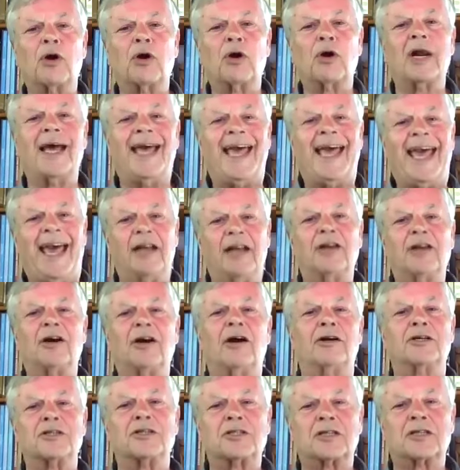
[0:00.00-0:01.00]
to end
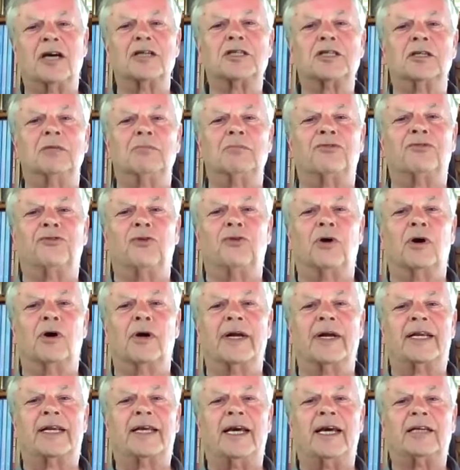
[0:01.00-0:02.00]
our discussion
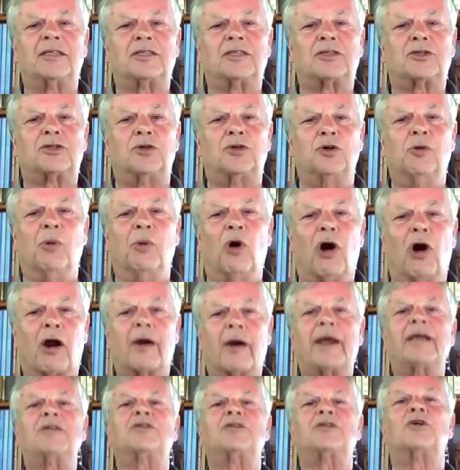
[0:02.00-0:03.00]
before it gets too
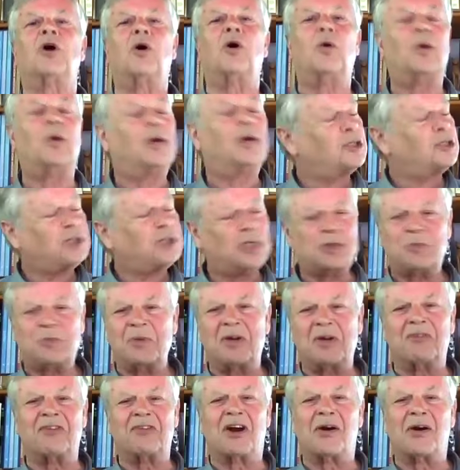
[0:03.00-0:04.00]
boring. So this has
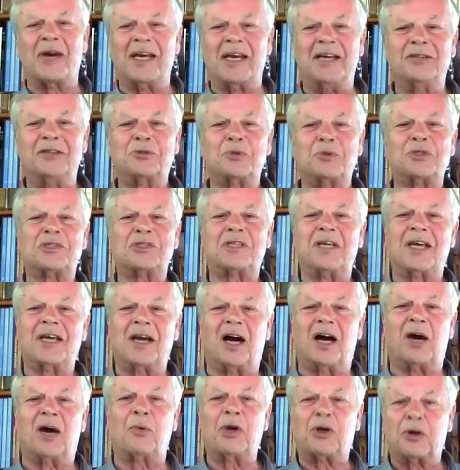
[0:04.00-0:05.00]
been very interesting.
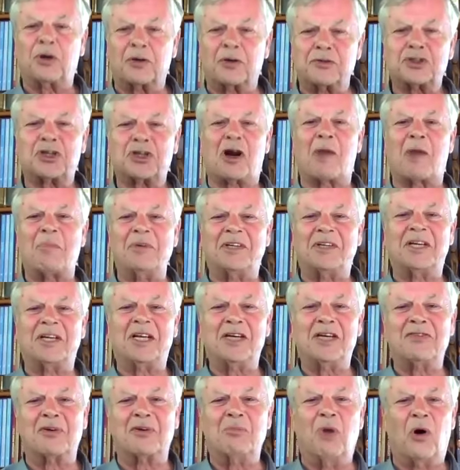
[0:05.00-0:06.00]
We could have sharpened it
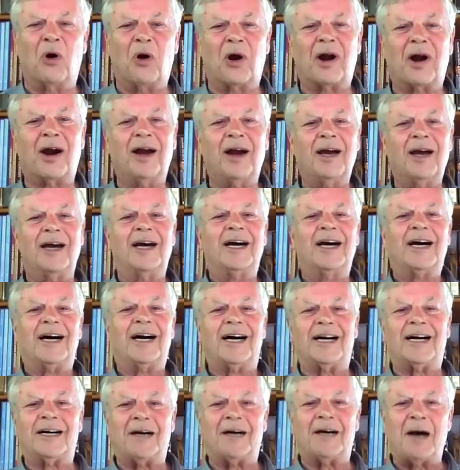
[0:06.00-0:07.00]
even more.
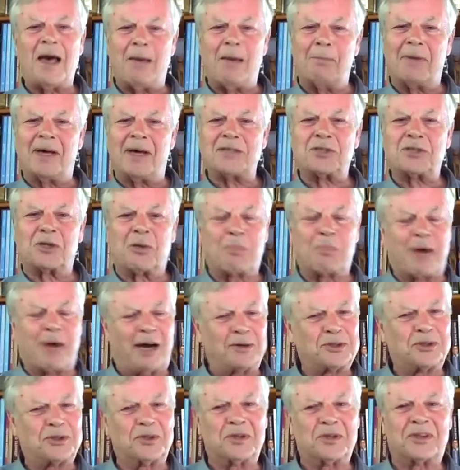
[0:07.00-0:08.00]
Ambassador
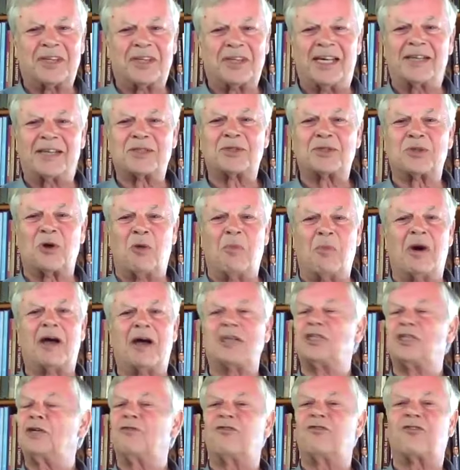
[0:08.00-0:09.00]
Boucher, thanks so
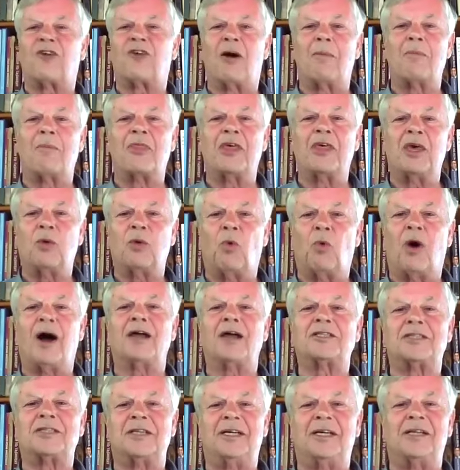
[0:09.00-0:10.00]
much. And from the
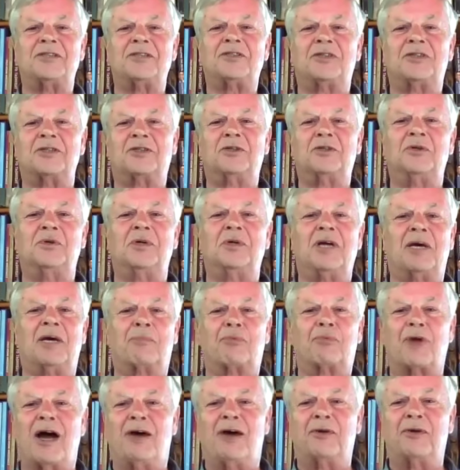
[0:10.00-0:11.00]
Watson Institute at
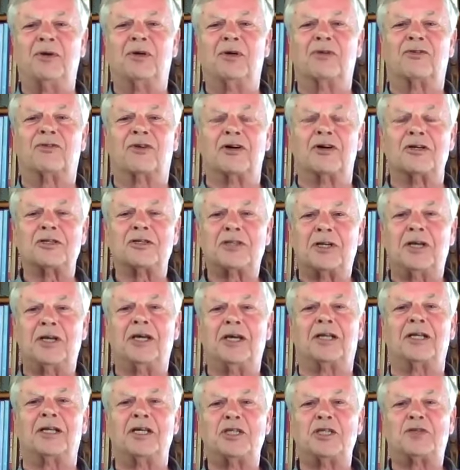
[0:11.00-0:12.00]
Brown University,
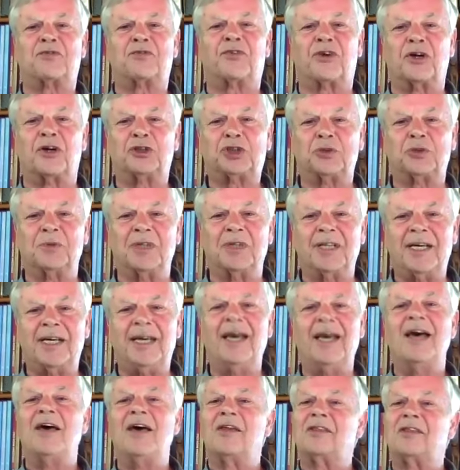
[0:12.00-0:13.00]
at least
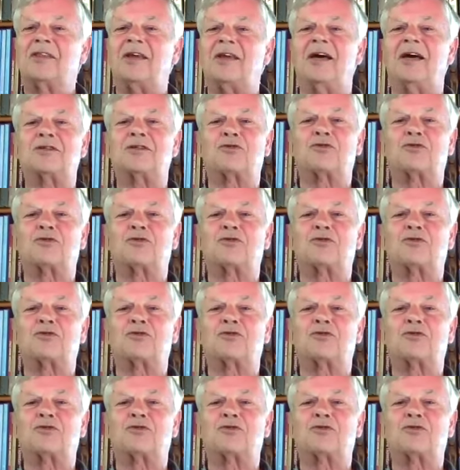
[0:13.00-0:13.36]
virtually, thanks